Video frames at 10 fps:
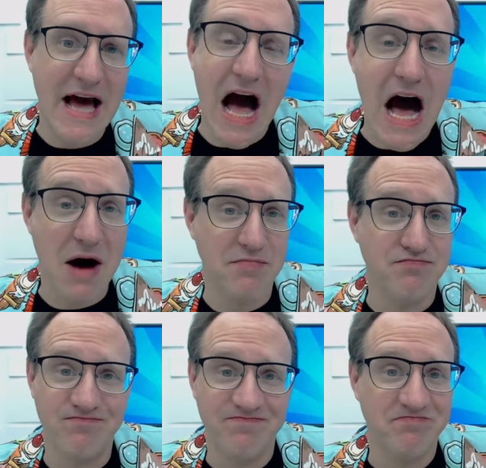Um,
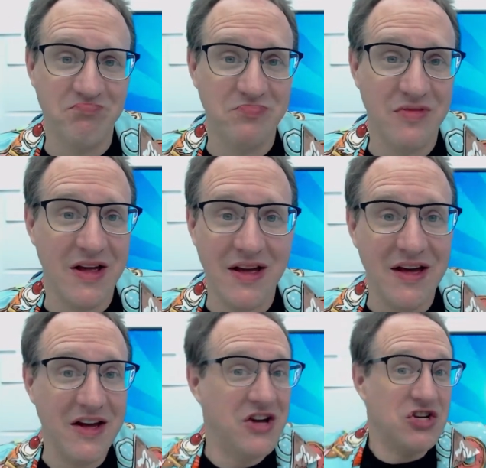
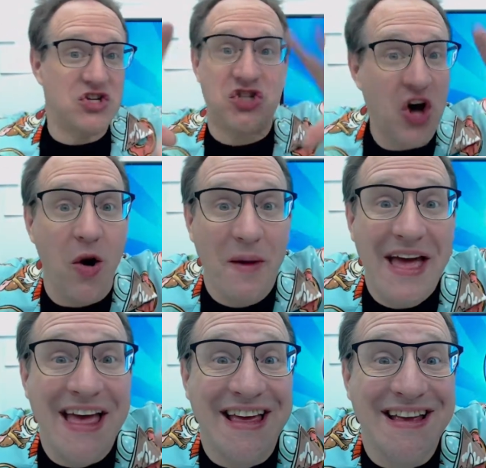
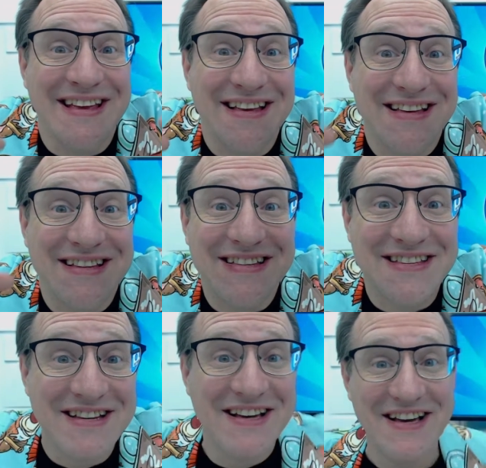
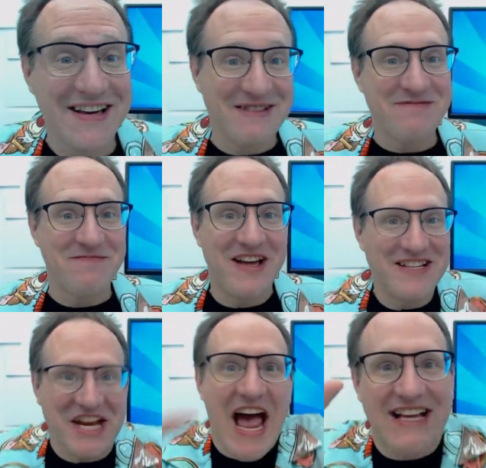showbiz!
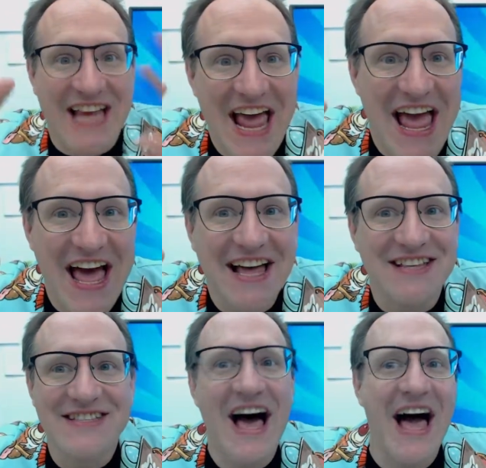Jazz
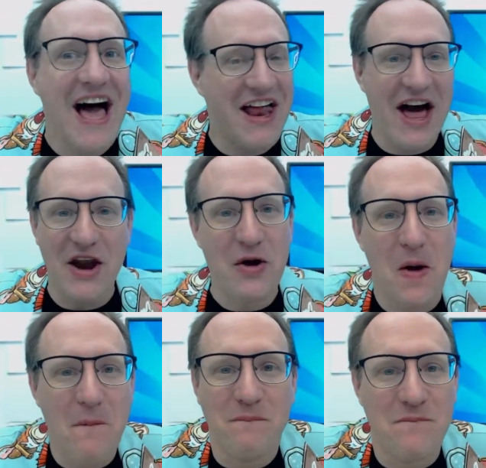hands! I, I, I don't know.